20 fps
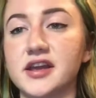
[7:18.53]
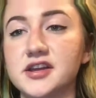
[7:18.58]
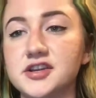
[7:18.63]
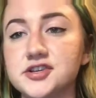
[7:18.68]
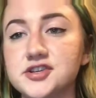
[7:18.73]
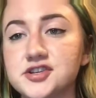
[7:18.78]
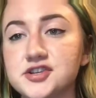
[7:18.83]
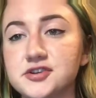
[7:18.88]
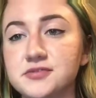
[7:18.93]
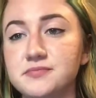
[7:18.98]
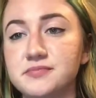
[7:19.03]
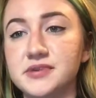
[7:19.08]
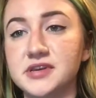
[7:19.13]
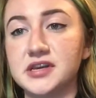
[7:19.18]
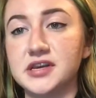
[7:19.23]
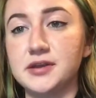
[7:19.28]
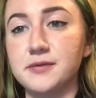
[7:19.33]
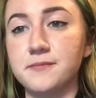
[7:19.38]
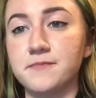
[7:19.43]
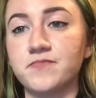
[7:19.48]
It should
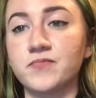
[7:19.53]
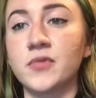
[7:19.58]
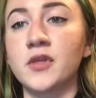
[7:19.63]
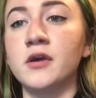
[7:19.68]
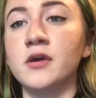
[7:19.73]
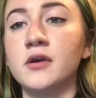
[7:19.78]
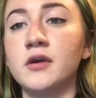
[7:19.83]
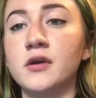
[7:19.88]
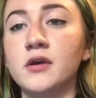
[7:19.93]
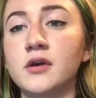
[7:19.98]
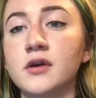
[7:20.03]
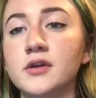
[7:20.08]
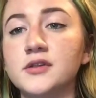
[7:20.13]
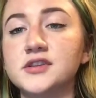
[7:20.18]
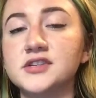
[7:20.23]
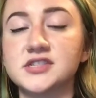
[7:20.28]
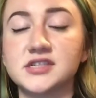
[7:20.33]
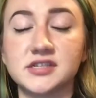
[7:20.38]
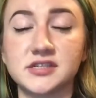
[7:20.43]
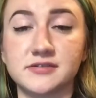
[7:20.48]
be,
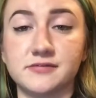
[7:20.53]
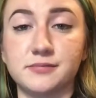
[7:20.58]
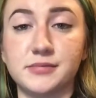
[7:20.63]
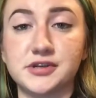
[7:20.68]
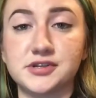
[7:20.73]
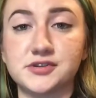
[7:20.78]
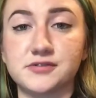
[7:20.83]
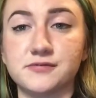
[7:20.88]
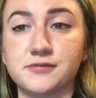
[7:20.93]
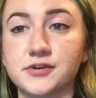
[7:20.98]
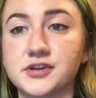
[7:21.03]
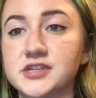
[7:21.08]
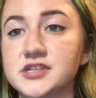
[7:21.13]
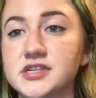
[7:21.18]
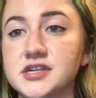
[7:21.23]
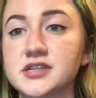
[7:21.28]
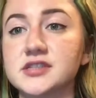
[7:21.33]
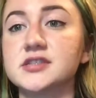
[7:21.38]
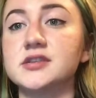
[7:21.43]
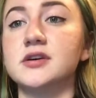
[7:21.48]
this is at measure
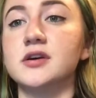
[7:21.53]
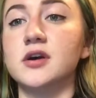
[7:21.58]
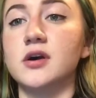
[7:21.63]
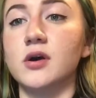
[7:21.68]
46.